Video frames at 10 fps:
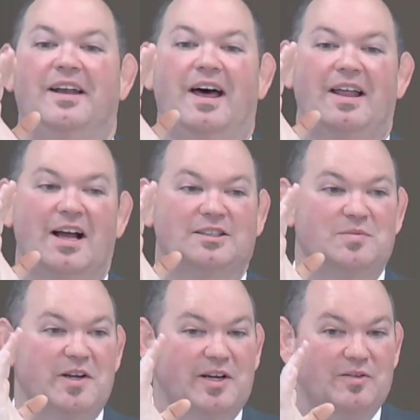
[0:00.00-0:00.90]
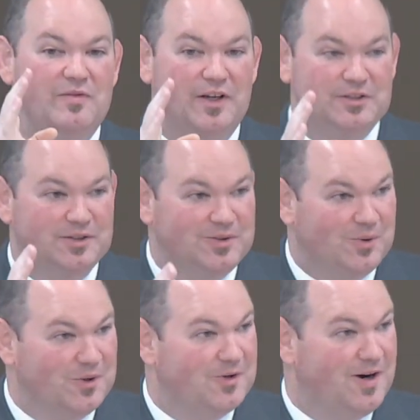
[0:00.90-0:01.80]
Now there has to be a conviction
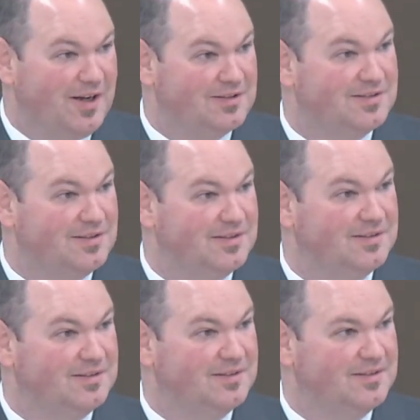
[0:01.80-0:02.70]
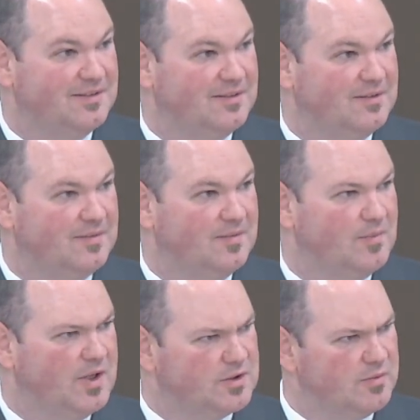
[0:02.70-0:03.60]
toward Christ.
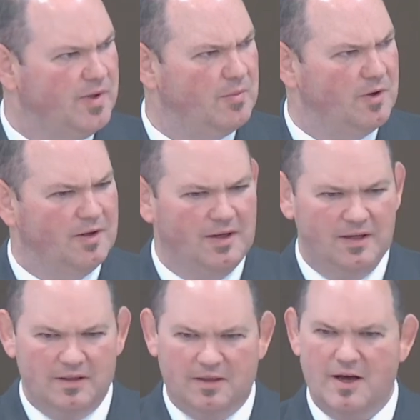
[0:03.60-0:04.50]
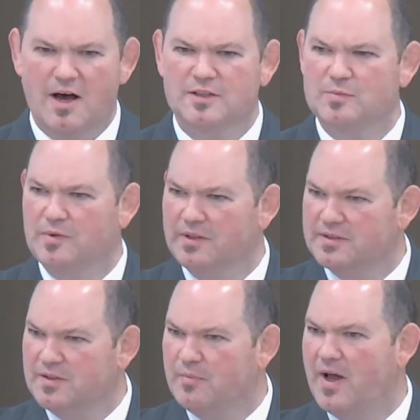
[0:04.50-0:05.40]
Because remember, the gospel
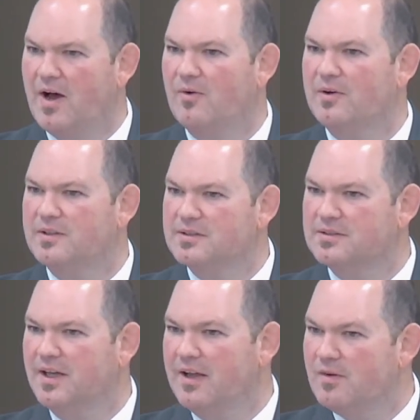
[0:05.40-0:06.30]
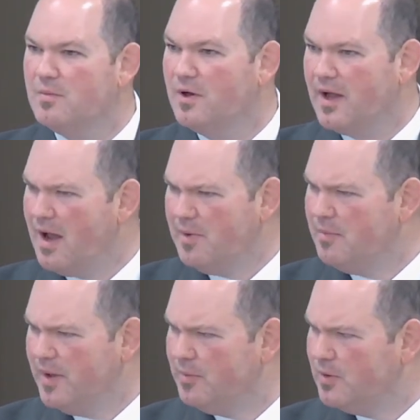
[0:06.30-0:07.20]
is the power to save among how
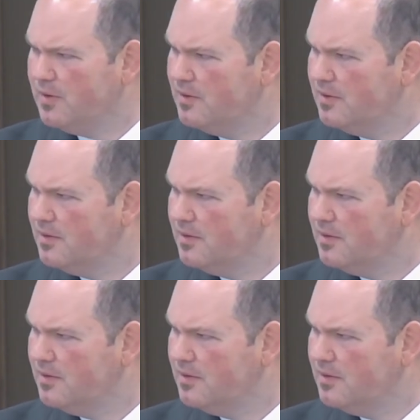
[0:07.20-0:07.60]
many people?